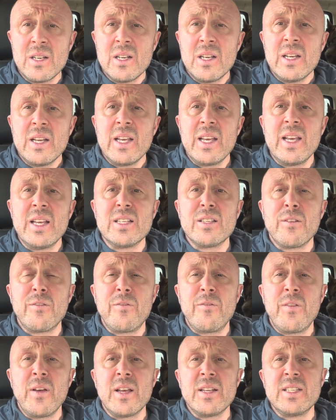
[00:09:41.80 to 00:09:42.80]
is
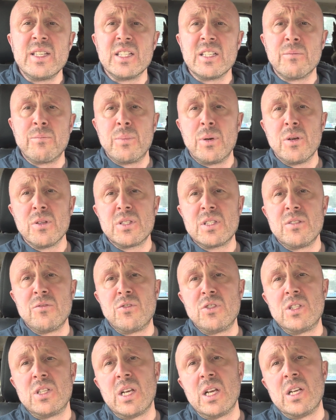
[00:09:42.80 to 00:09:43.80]
affecting a positive
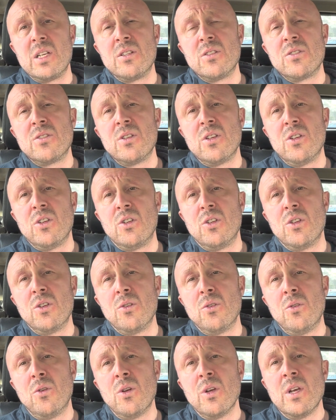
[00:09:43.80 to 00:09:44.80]
change to you,
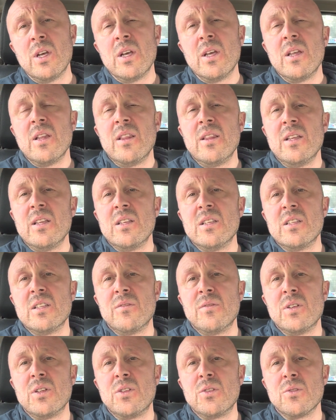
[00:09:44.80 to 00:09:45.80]
the
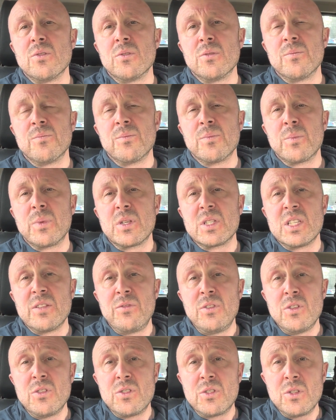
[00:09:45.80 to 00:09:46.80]
individual. Because if you
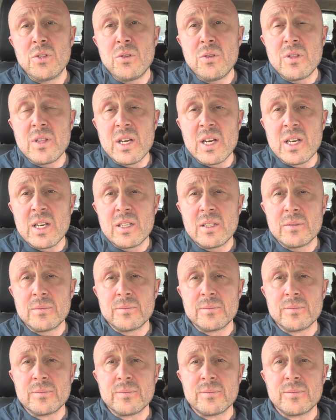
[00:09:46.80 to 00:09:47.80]
do that,
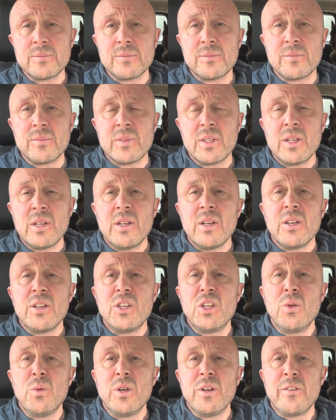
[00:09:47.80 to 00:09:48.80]
you
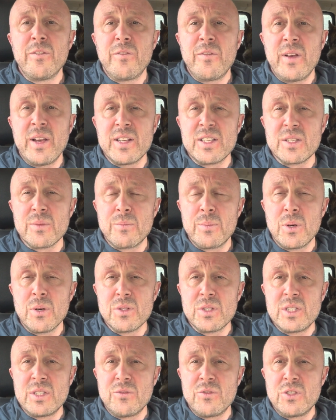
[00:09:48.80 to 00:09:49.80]
will affect a
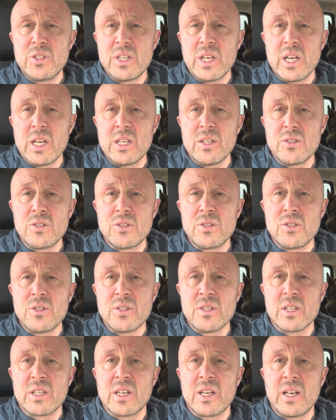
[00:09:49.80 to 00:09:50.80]
positive change to the
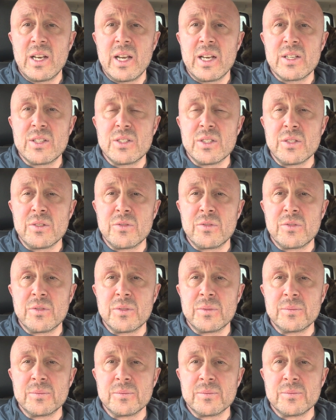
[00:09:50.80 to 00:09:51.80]
collective.
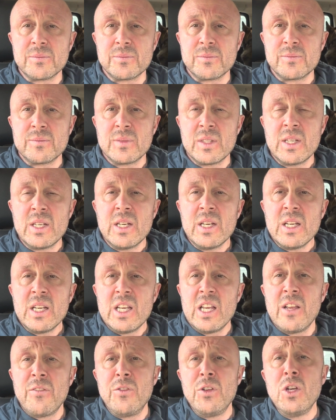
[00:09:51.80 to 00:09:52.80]

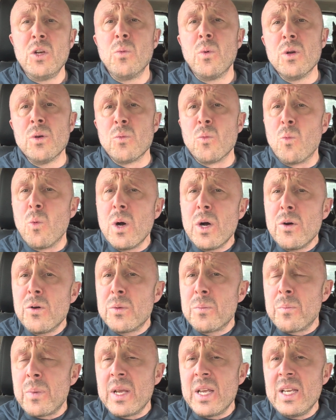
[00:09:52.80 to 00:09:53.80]
If you want world
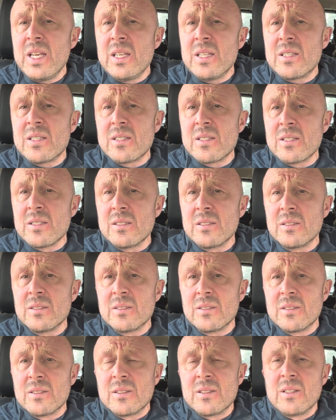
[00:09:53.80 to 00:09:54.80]
peace,
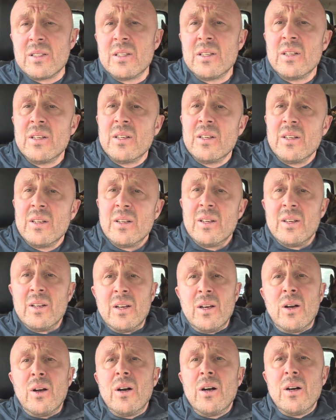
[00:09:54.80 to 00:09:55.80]

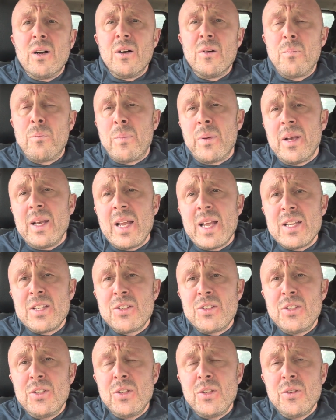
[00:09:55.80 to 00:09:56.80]
oh, bless
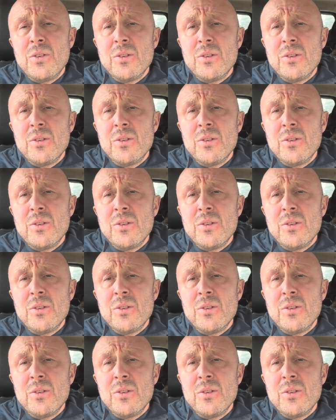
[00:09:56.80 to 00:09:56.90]
you,